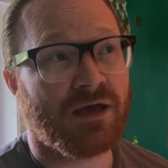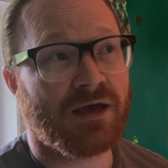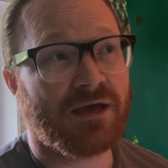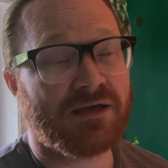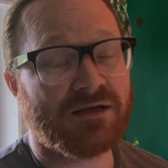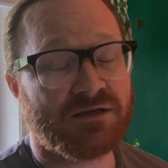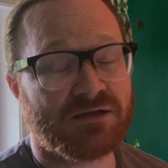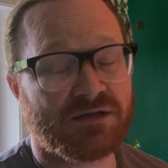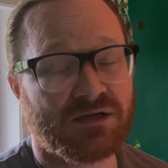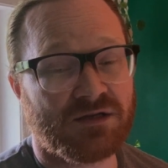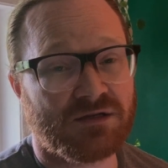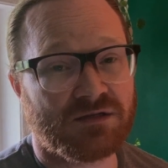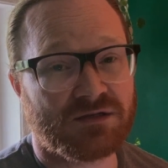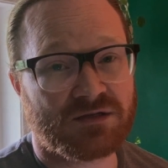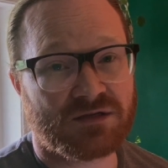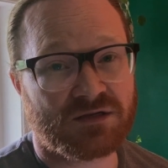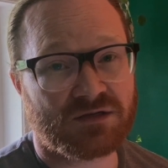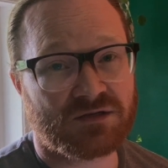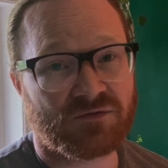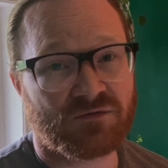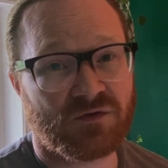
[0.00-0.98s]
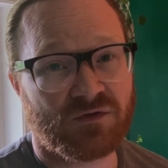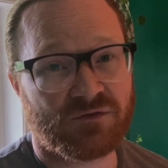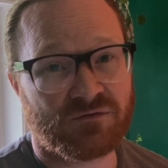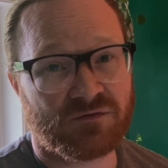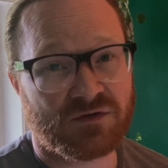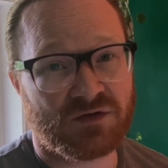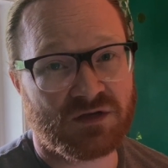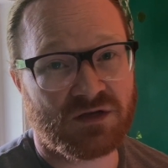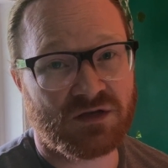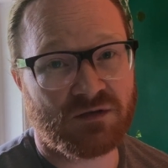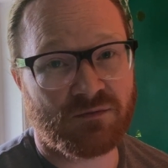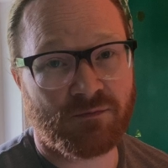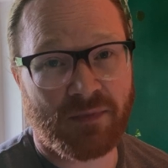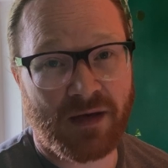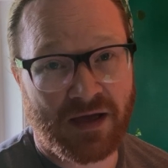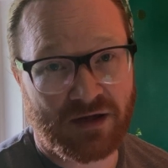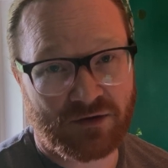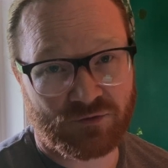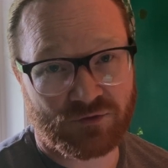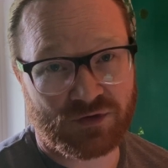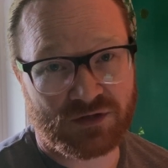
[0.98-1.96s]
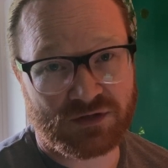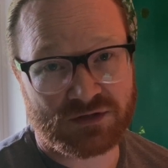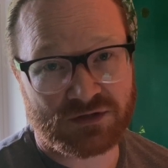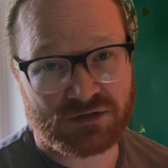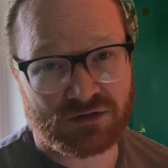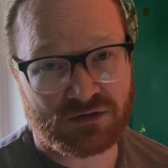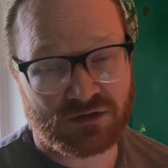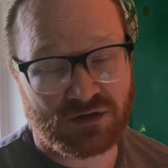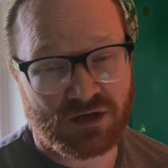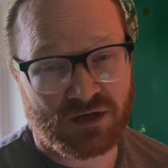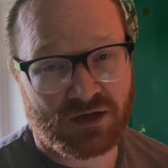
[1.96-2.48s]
18650 batteries